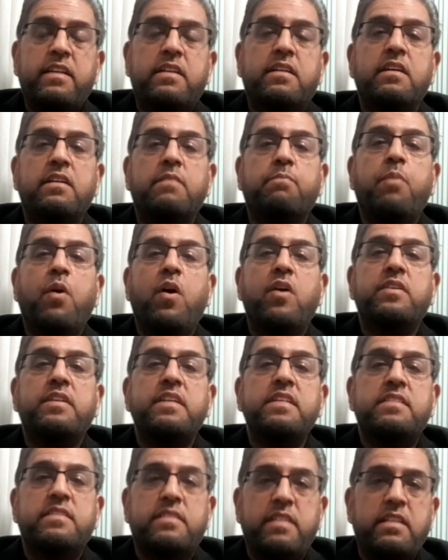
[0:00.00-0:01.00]
parties
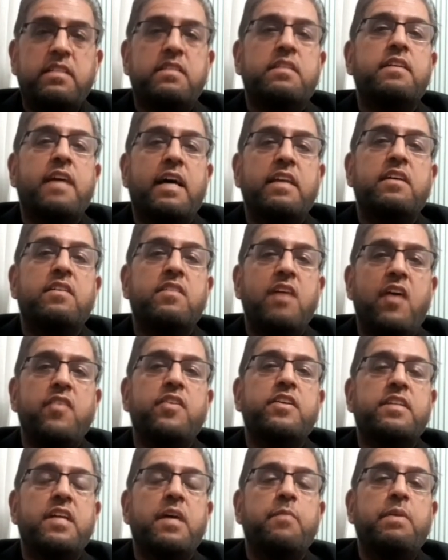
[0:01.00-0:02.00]
sit together around
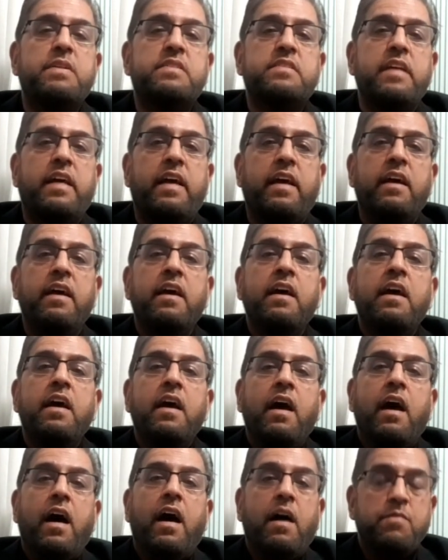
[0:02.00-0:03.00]
and say,
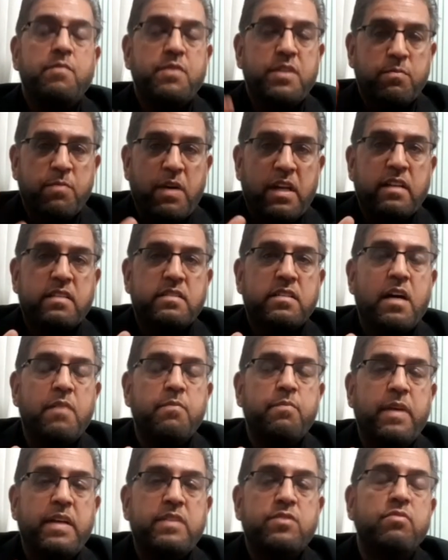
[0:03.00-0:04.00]
Amjad Malik Saab made
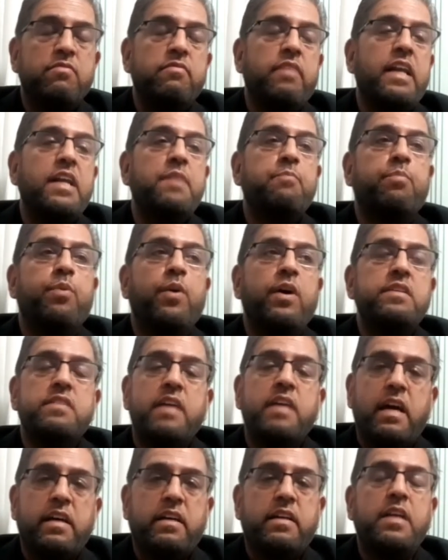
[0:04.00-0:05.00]
some valid points. I
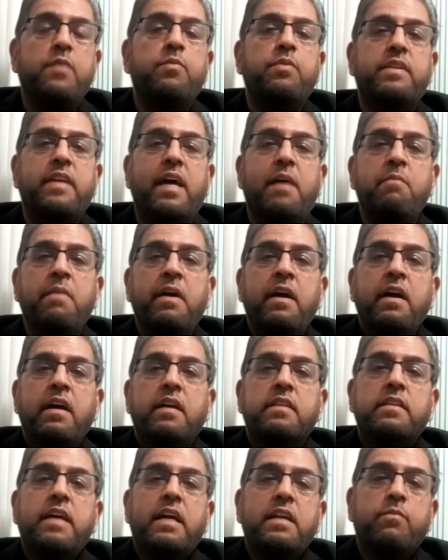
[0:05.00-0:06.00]
agree with them. that.
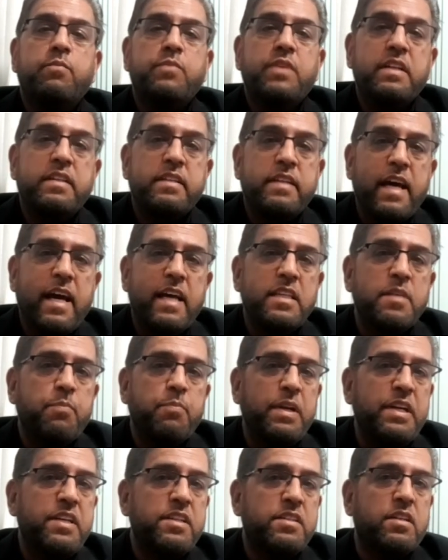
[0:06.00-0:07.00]
the day the
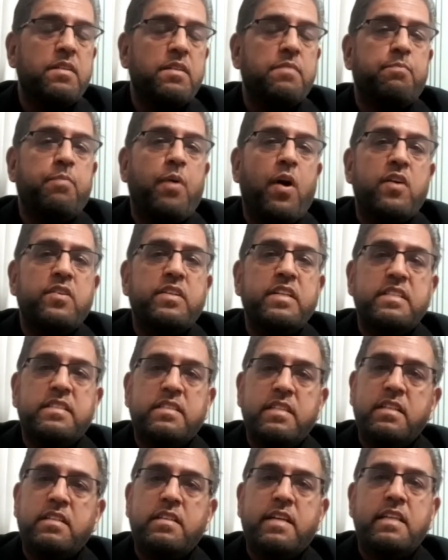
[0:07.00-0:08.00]
political parties sit
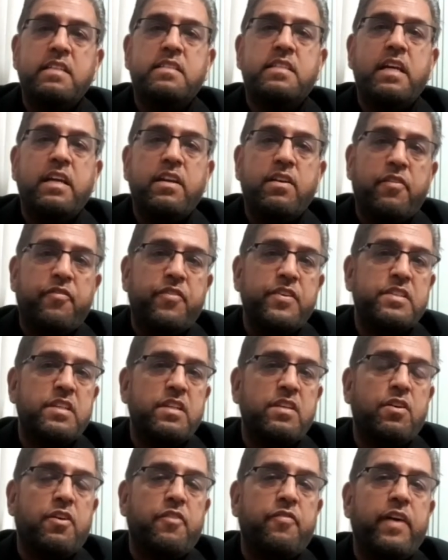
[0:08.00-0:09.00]
together and say enough is enough,
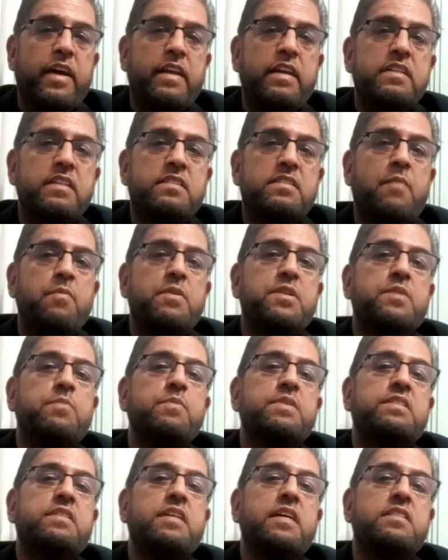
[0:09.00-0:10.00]
and establishment
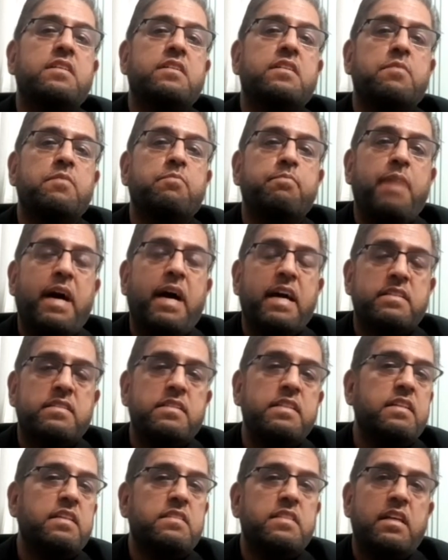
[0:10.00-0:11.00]
stays at the back seat and
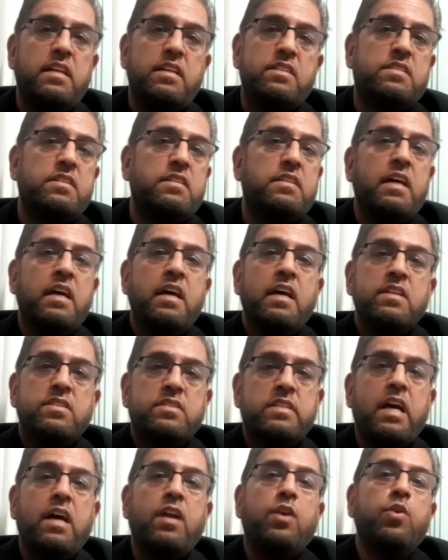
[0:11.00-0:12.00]
say, listen, stay
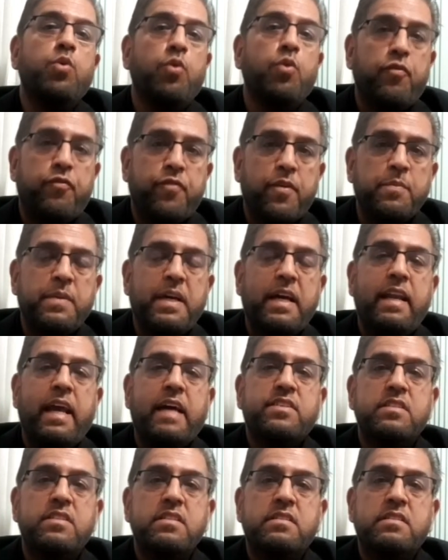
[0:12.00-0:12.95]
aloof from the elections,